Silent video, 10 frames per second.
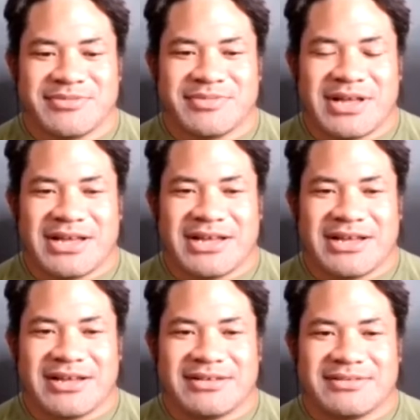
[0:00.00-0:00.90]

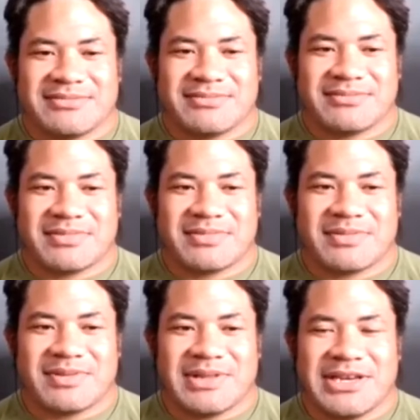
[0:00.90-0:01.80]
uh,
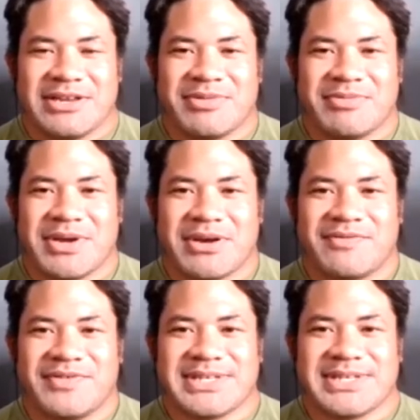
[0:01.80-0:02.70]
lend him a pair
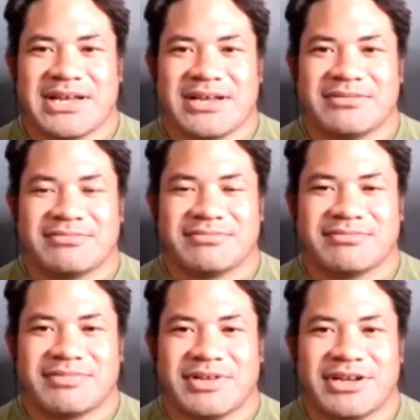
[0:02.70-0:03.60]
of his uh,
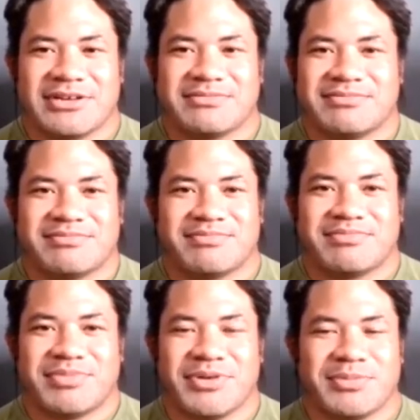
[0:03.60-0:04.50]
like
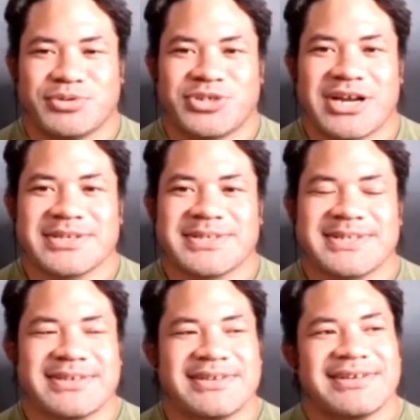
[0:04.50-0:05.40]
purple trunks.
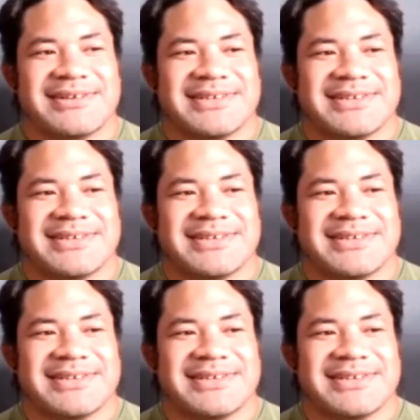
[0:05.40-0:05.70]
Yeah.